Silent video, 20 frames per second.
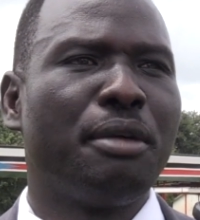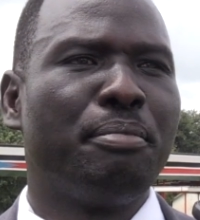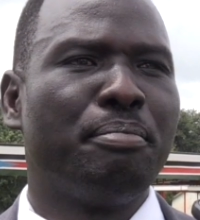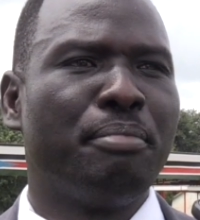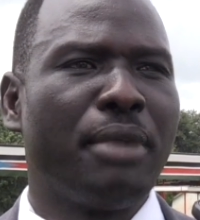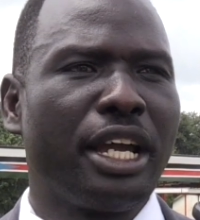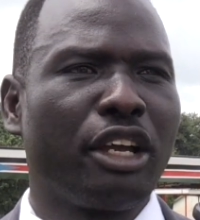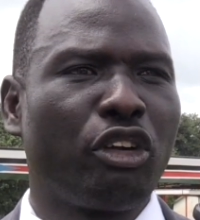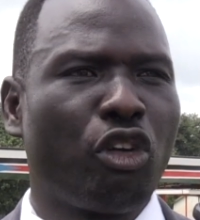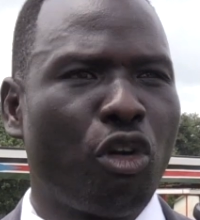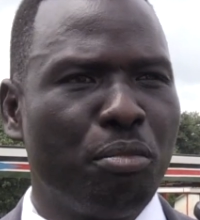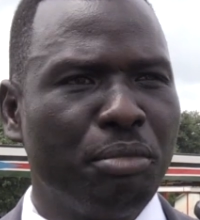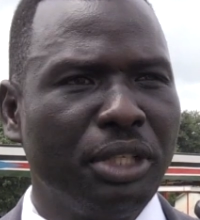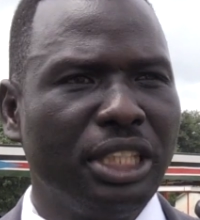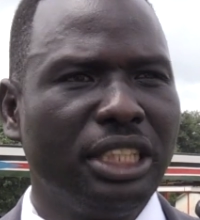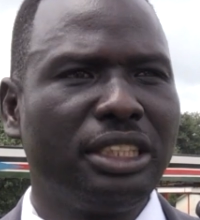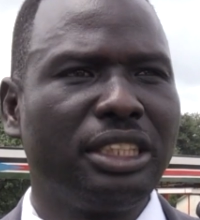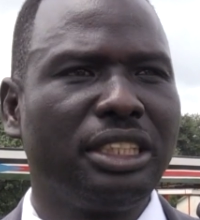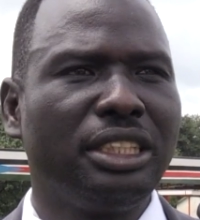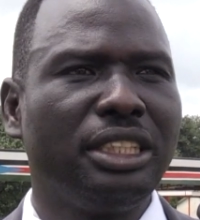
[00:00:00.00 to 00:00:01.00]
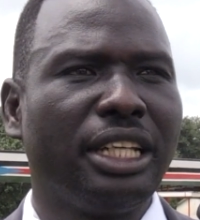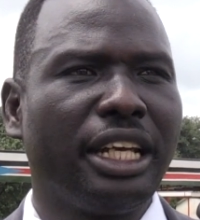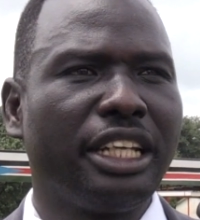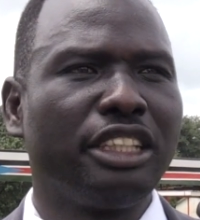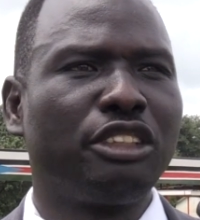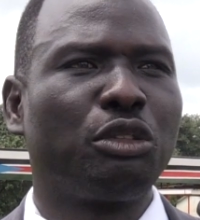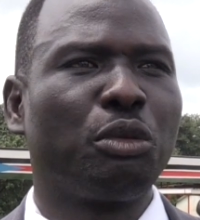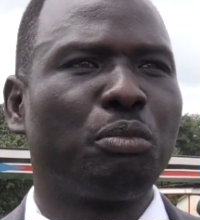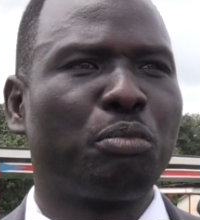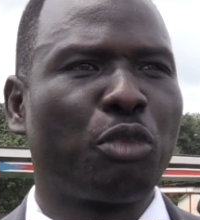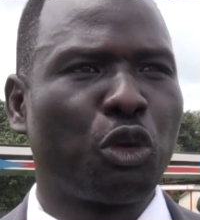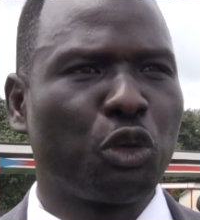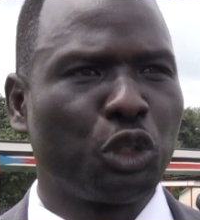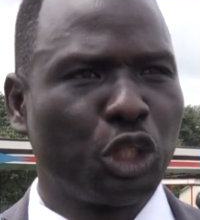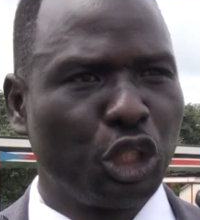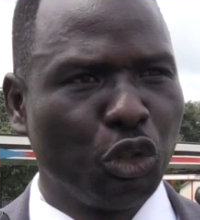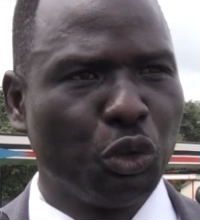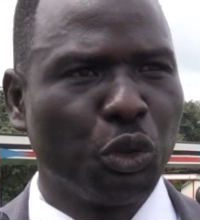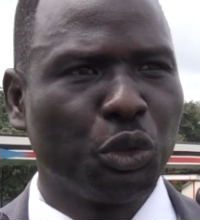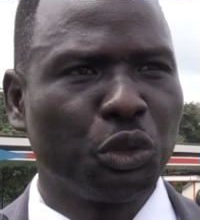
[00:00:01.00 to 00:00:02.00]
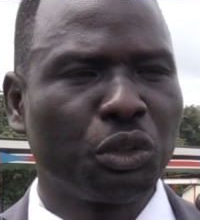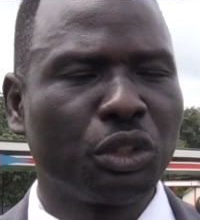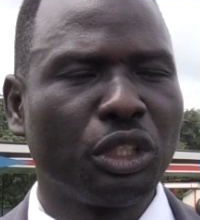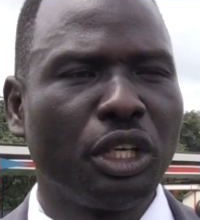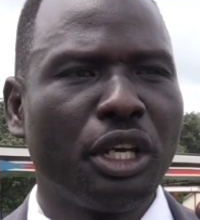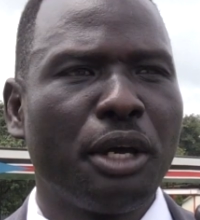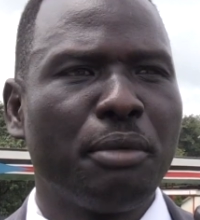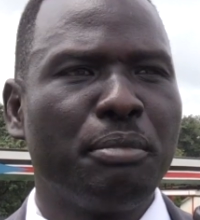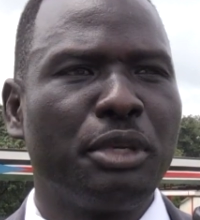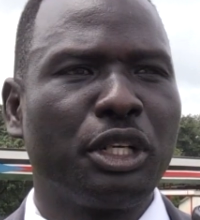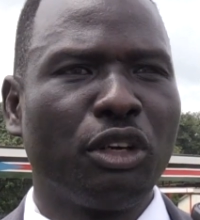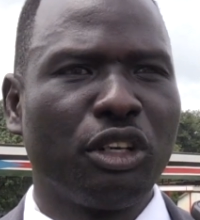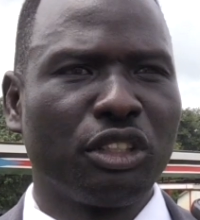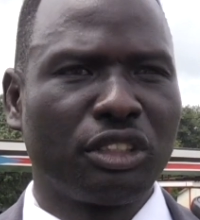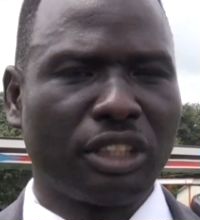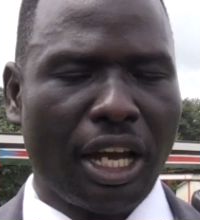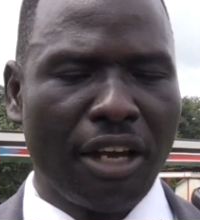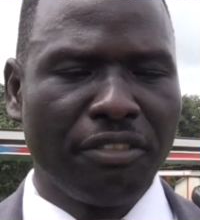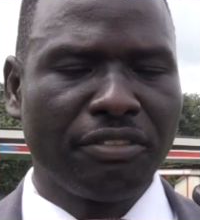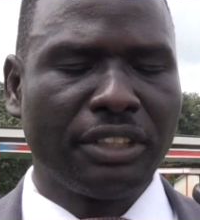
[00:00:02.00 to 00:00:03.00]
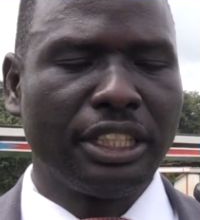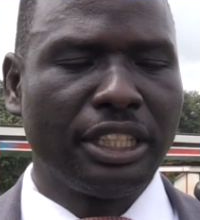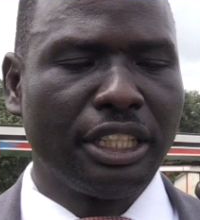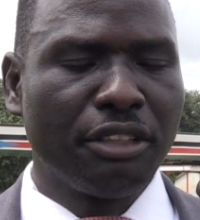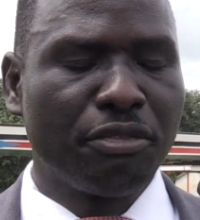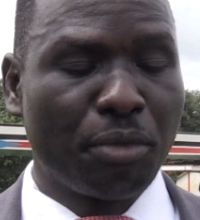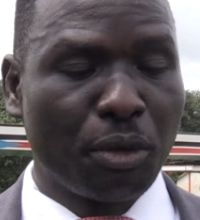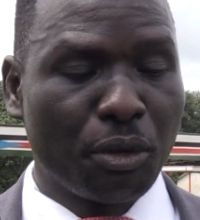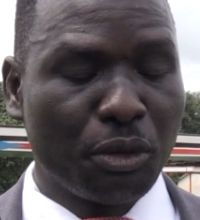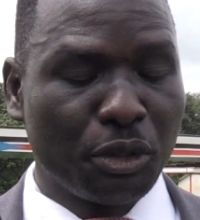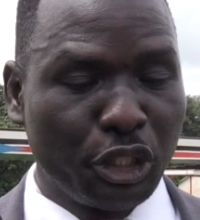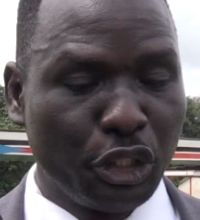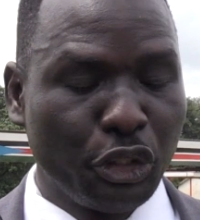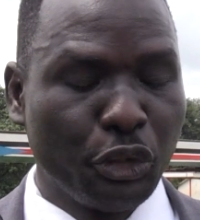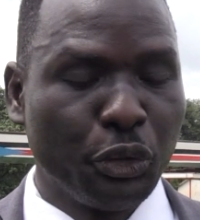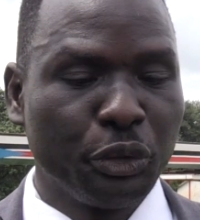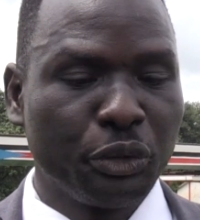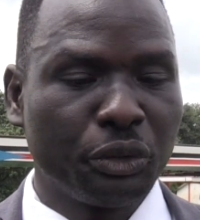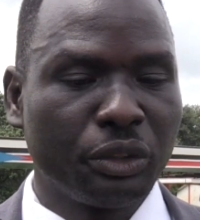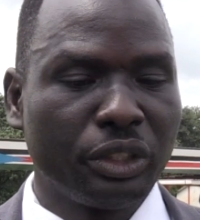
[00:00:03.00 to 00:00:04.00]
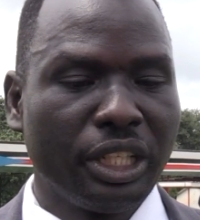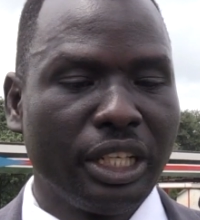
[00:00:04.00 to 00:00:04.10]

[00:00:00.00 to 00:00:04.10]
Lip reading: my community has to produce, because after they produce,